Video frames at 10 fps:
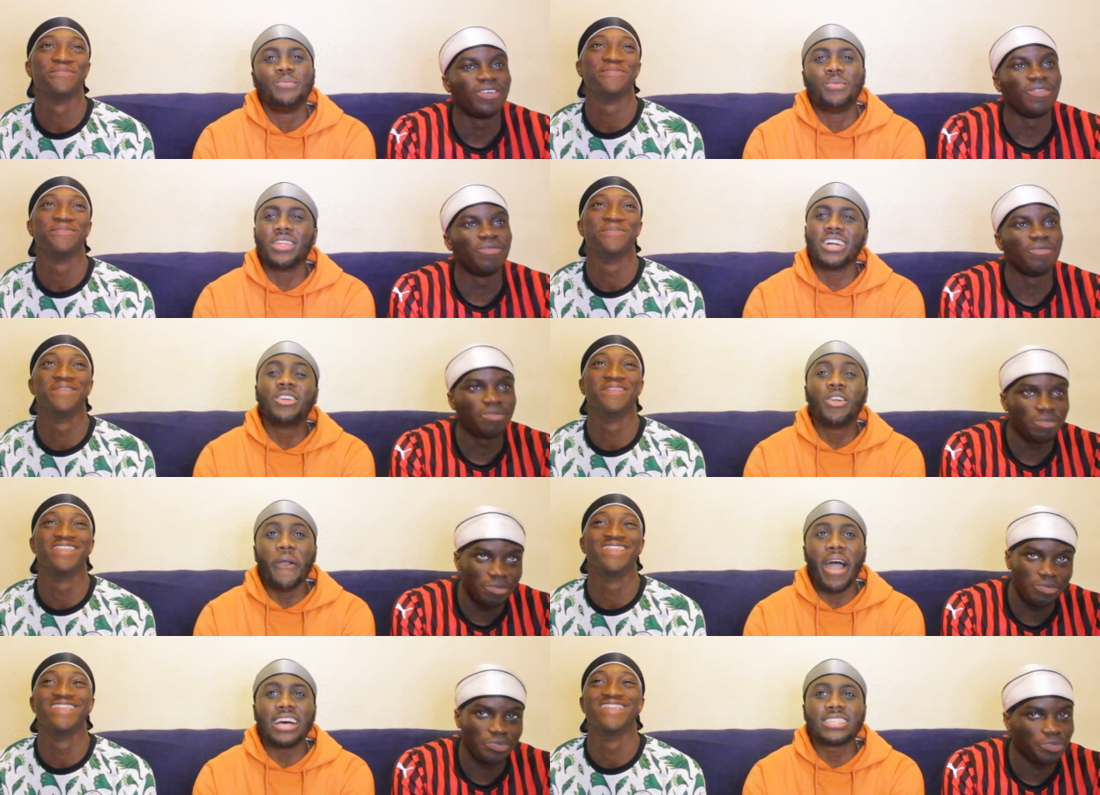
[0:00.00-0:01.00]
Speaker 1: Brother,
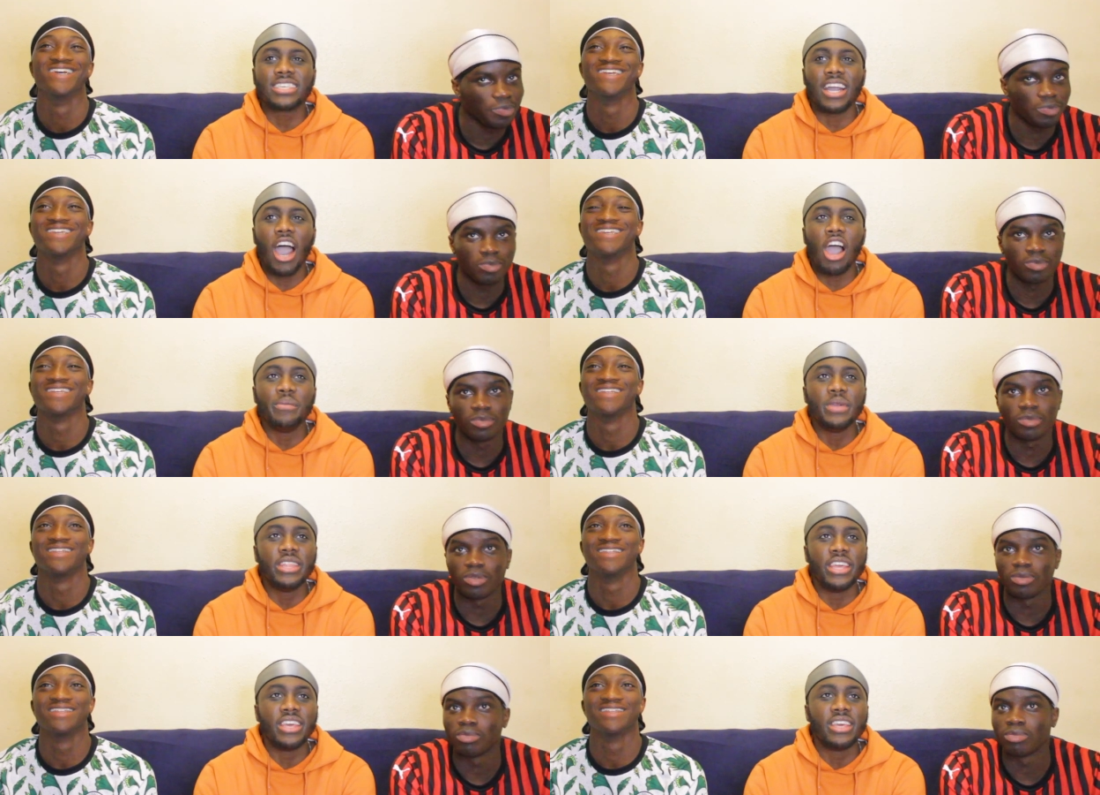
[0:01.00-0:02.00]
go ask
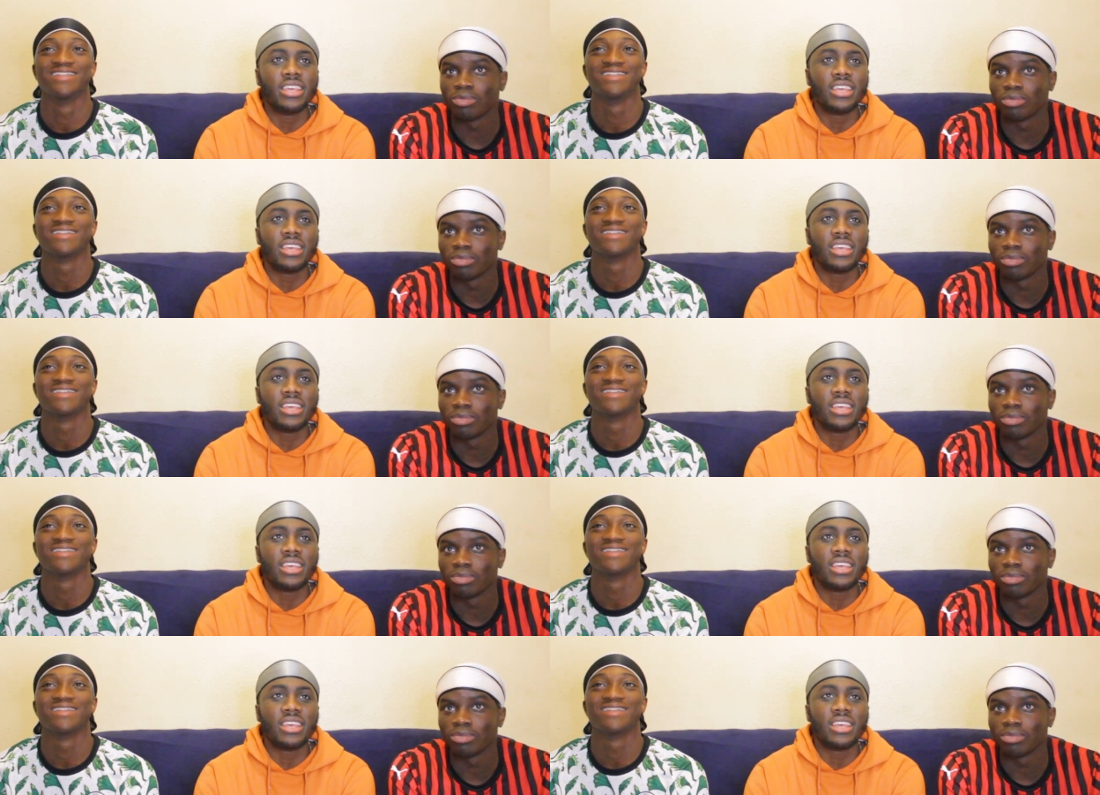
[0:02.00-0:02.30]
Aomine.